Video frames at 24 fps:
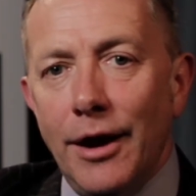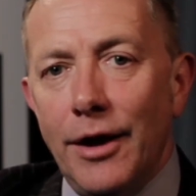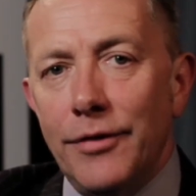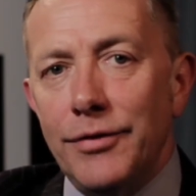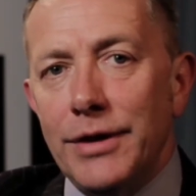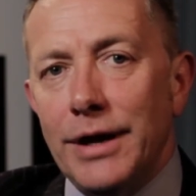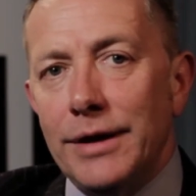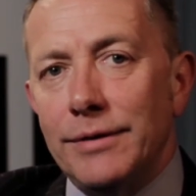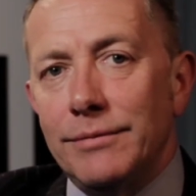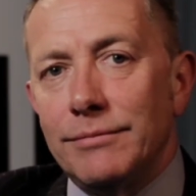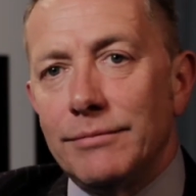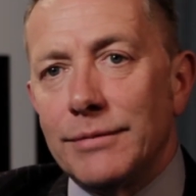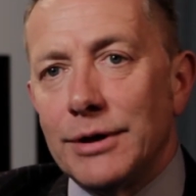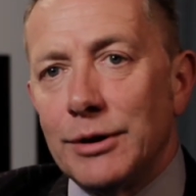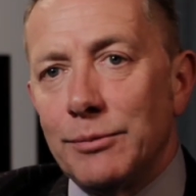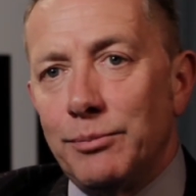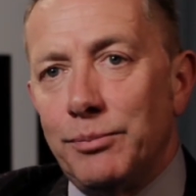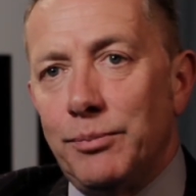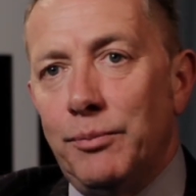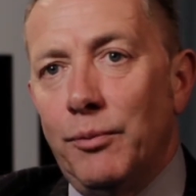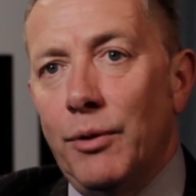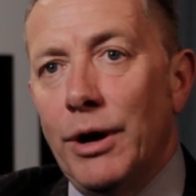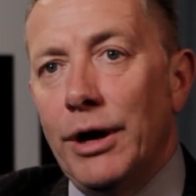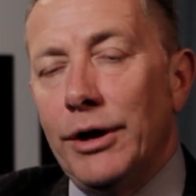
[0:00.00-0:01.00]
And then
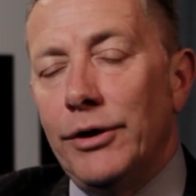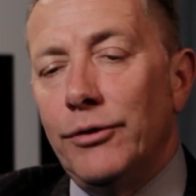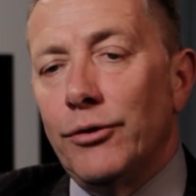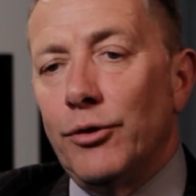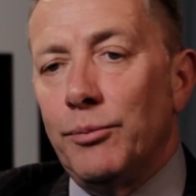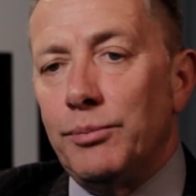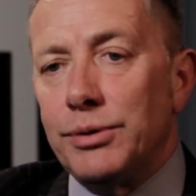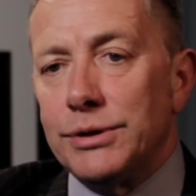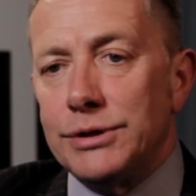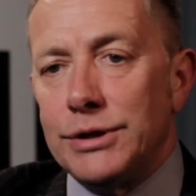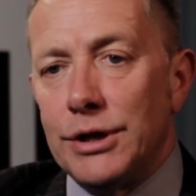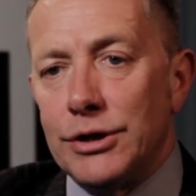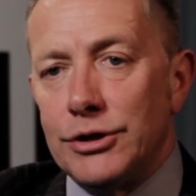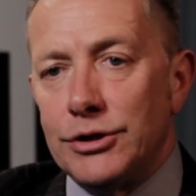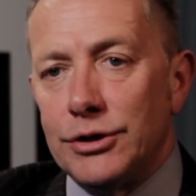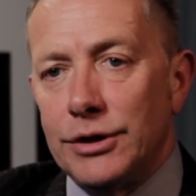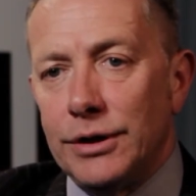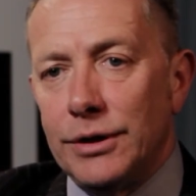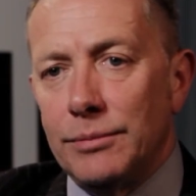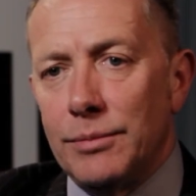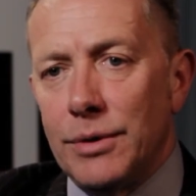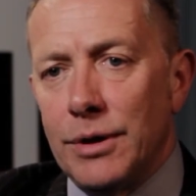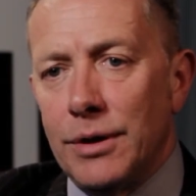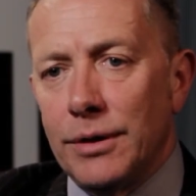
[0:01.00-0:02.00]
where you're positioned
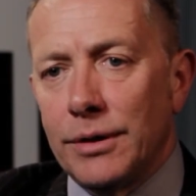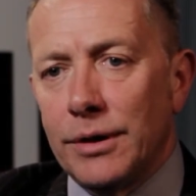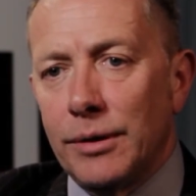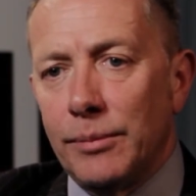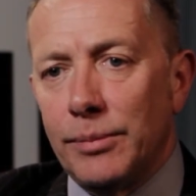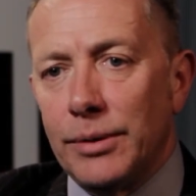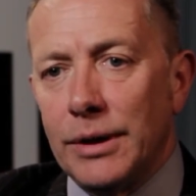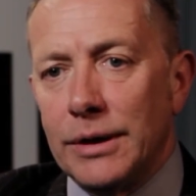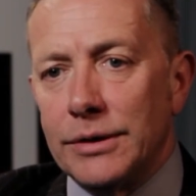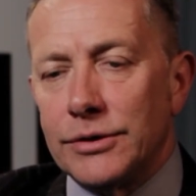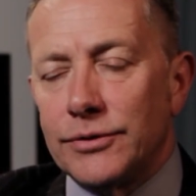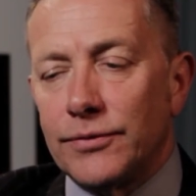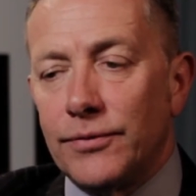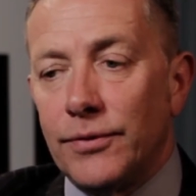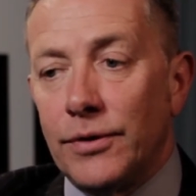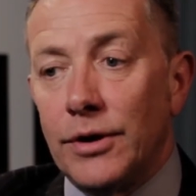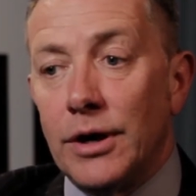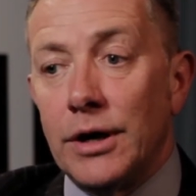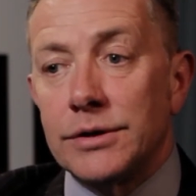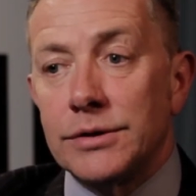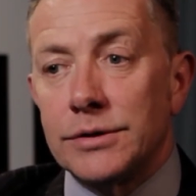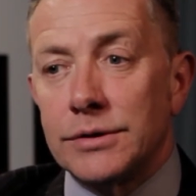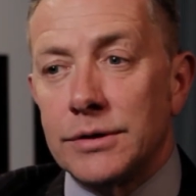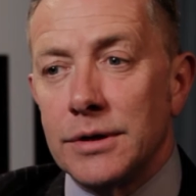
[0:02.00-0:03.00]
in the marketplace. For
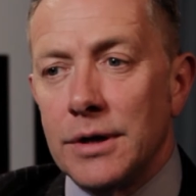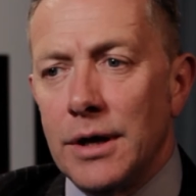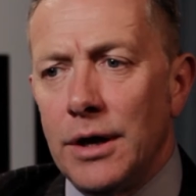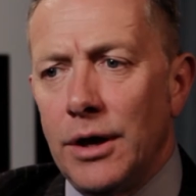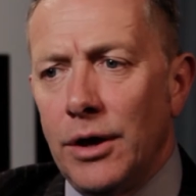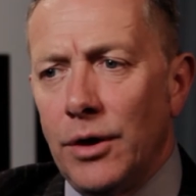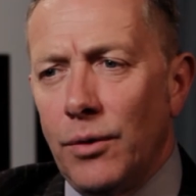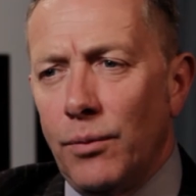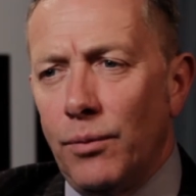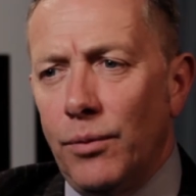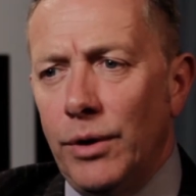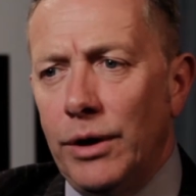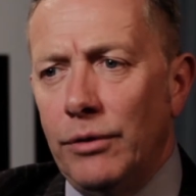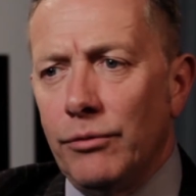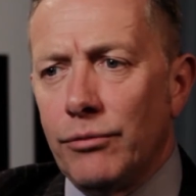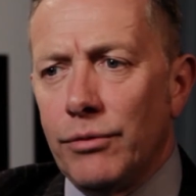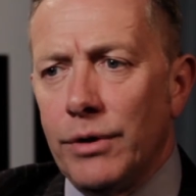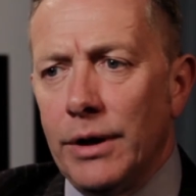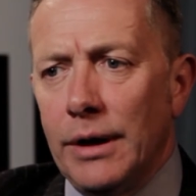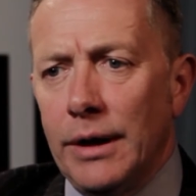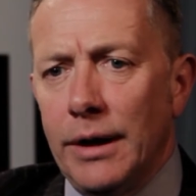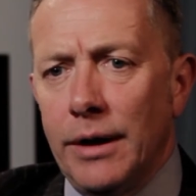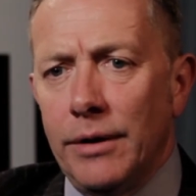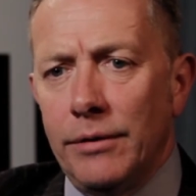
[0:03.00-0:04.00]
us, we
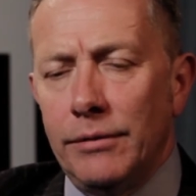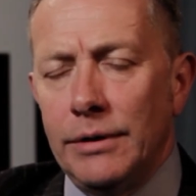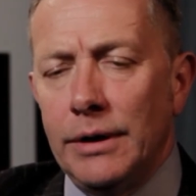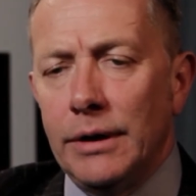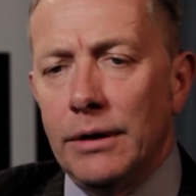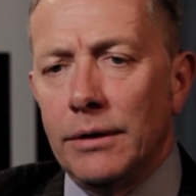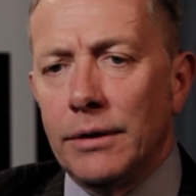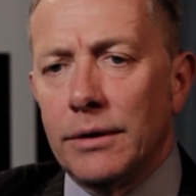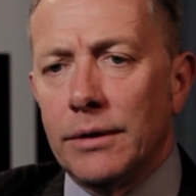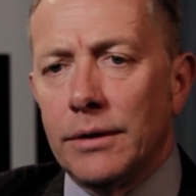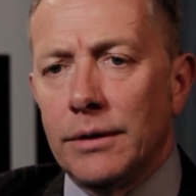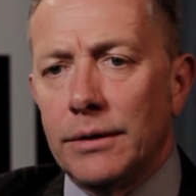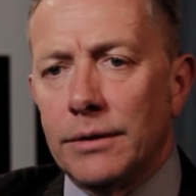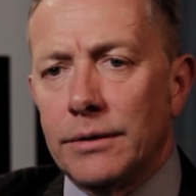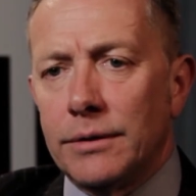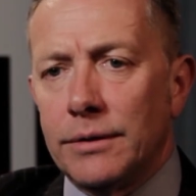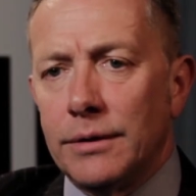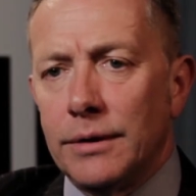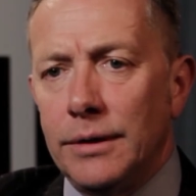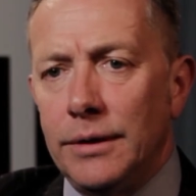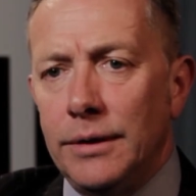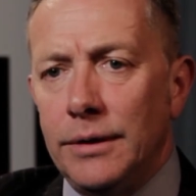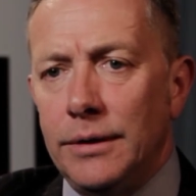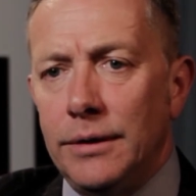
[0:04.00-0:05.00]
really only look at
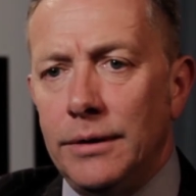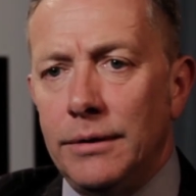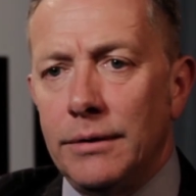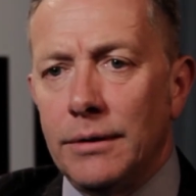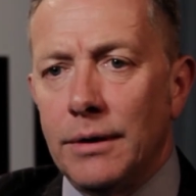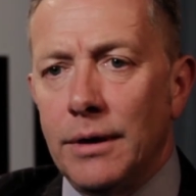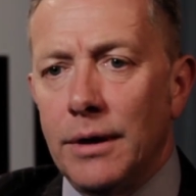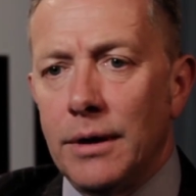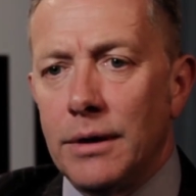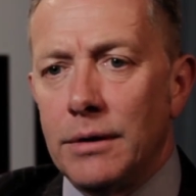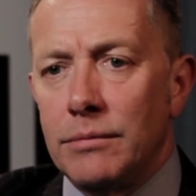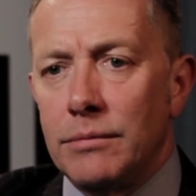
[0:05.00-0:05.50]
the